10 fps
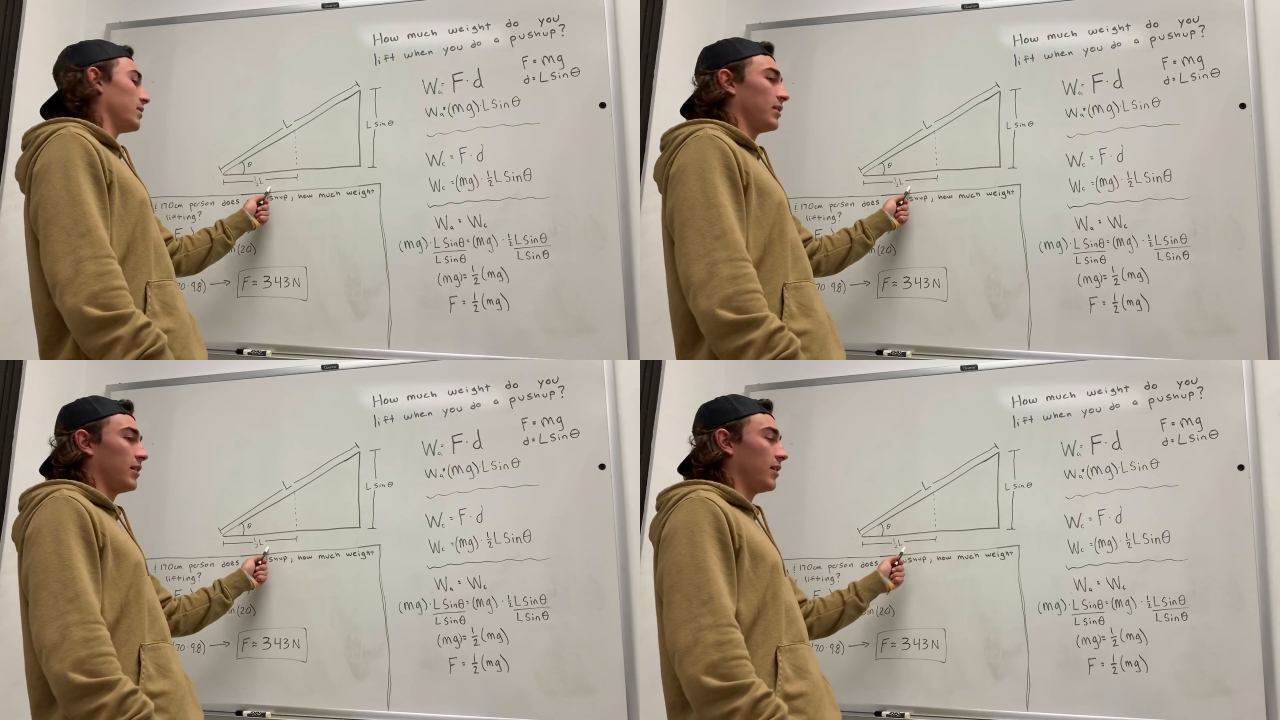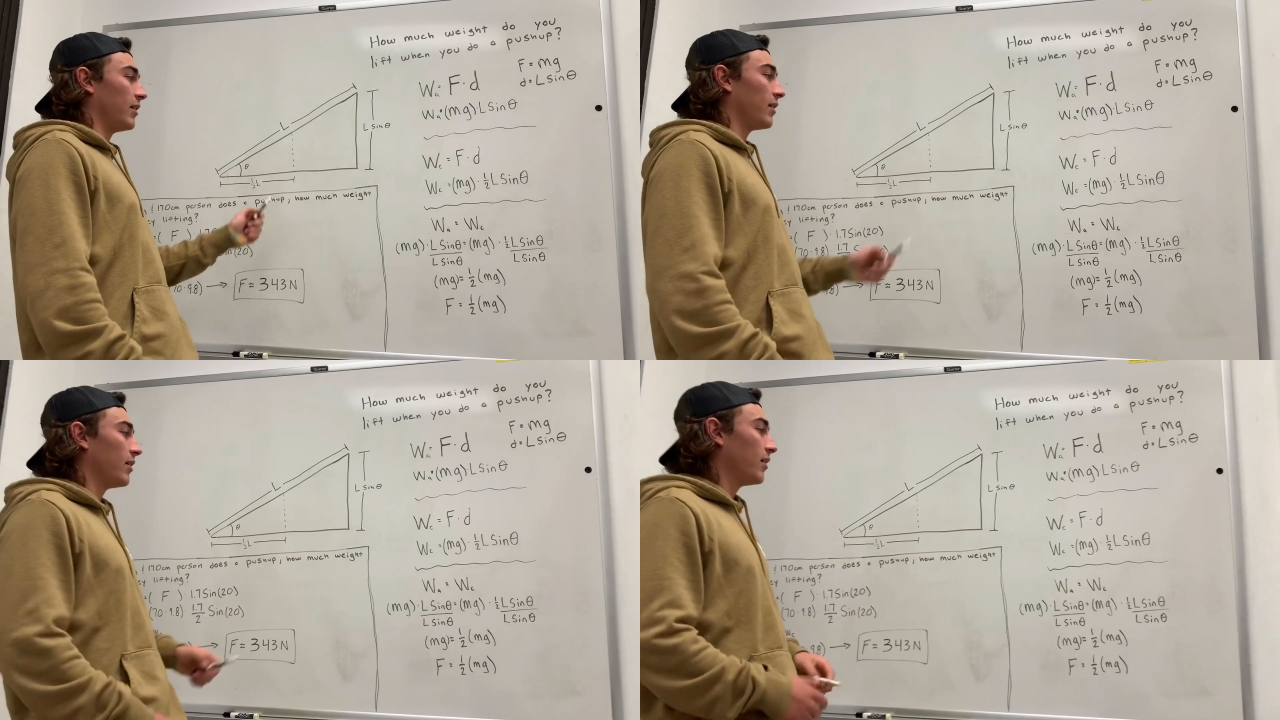
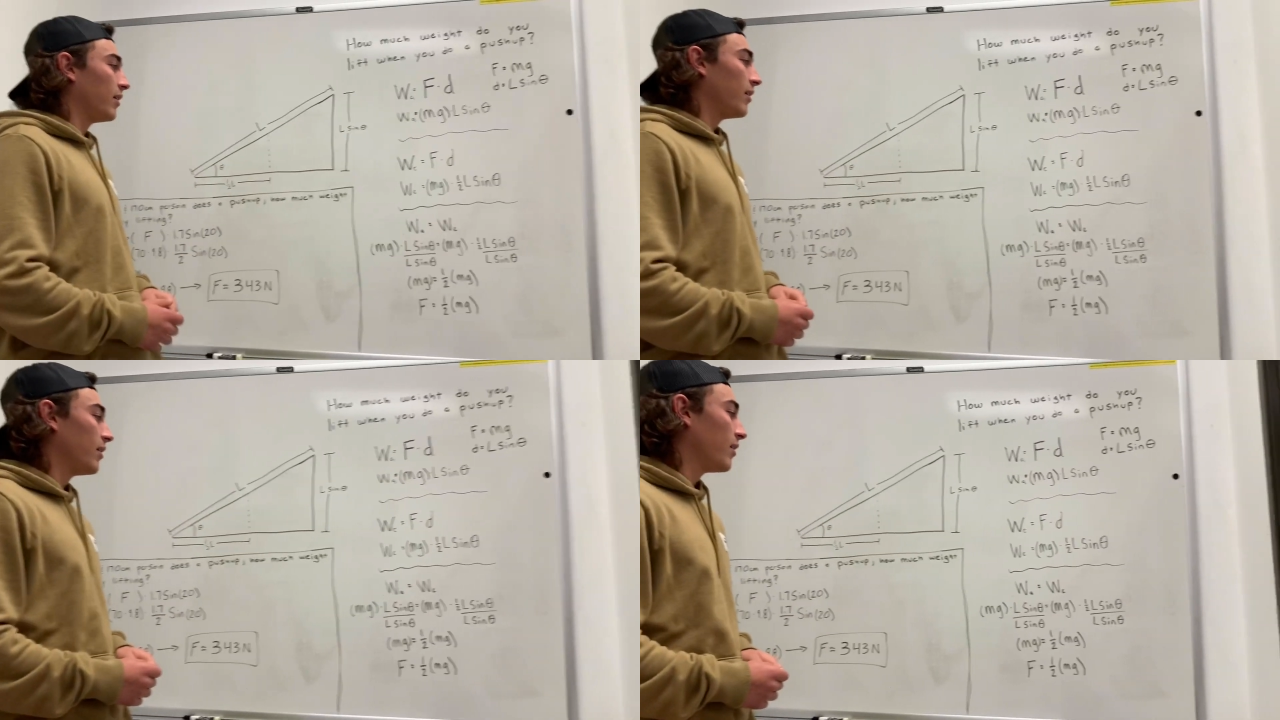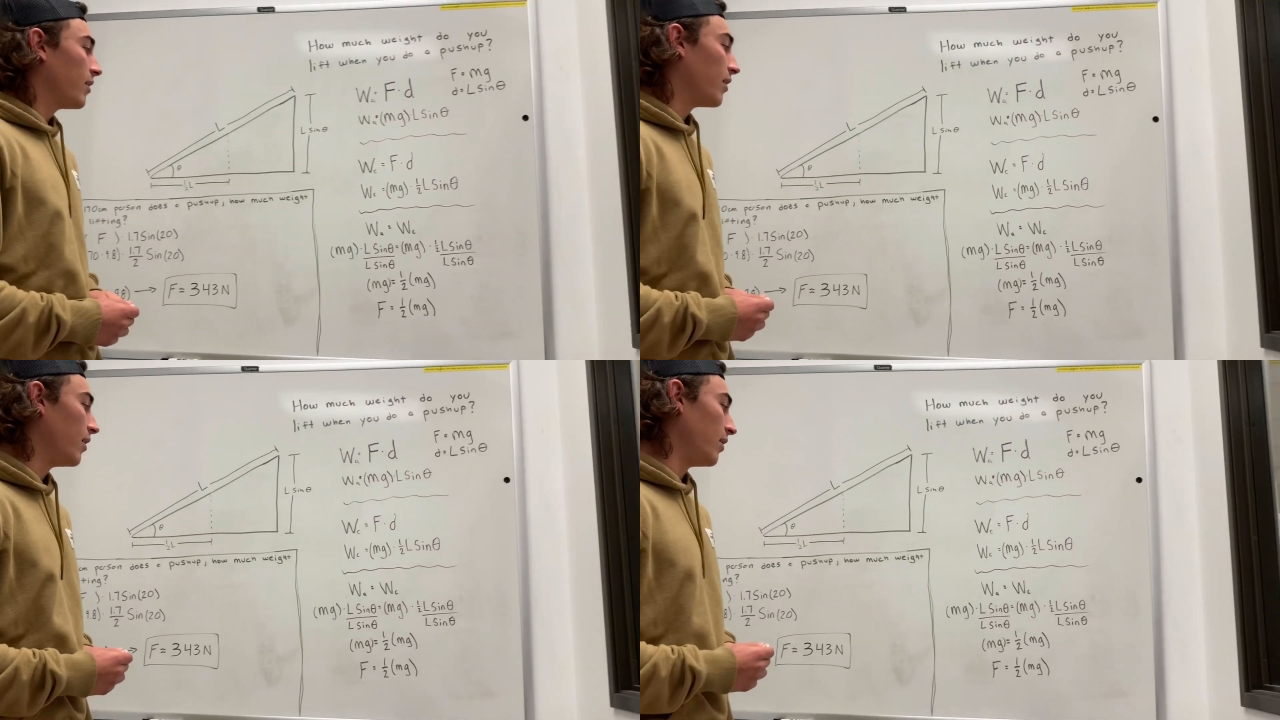here.
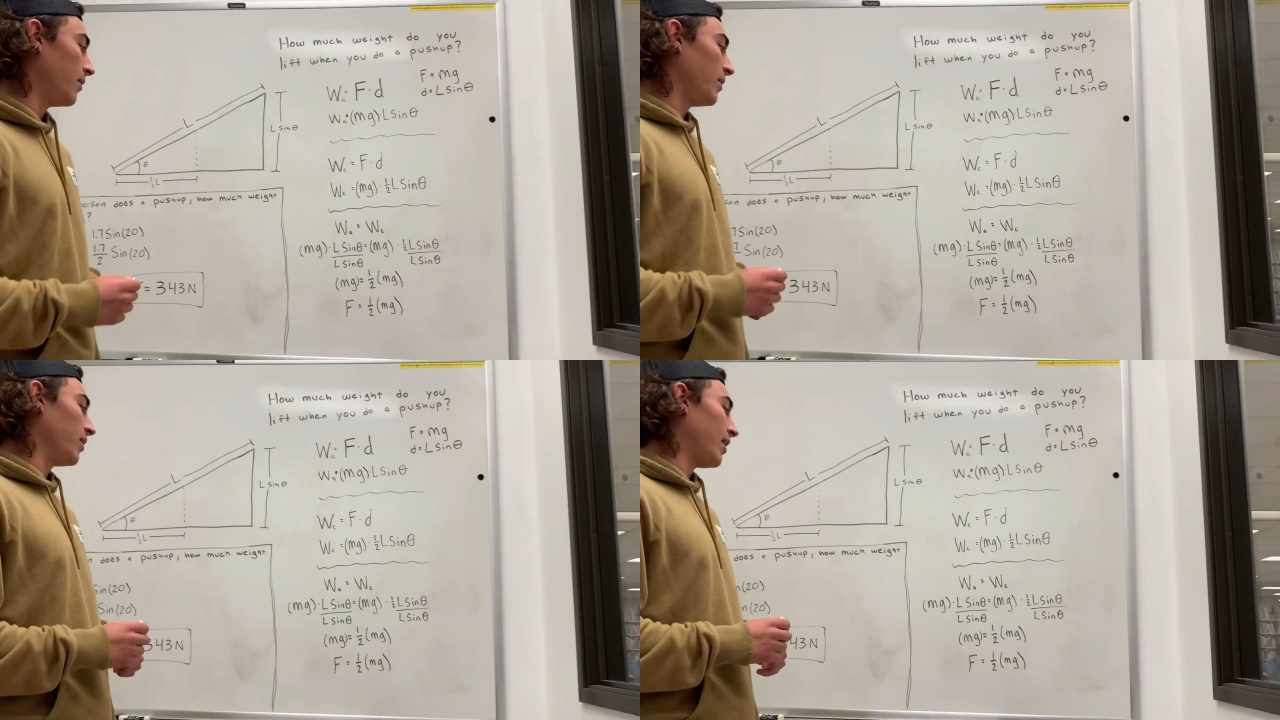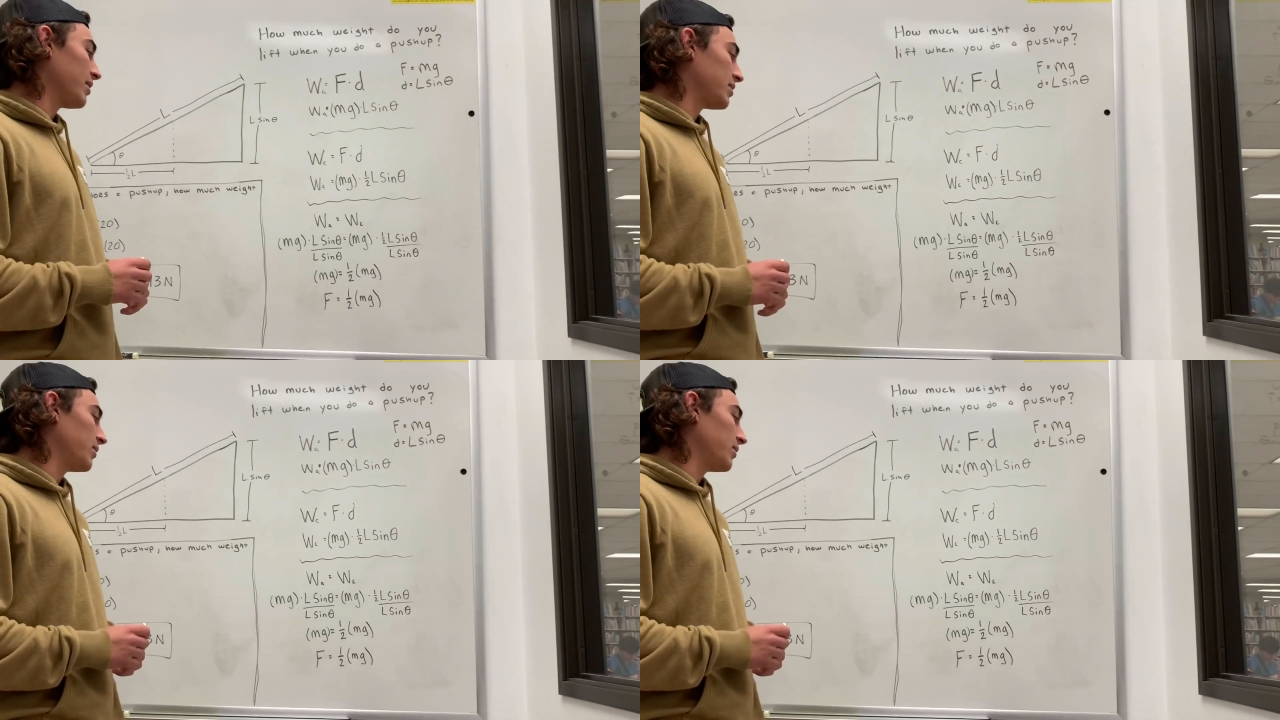And lastly,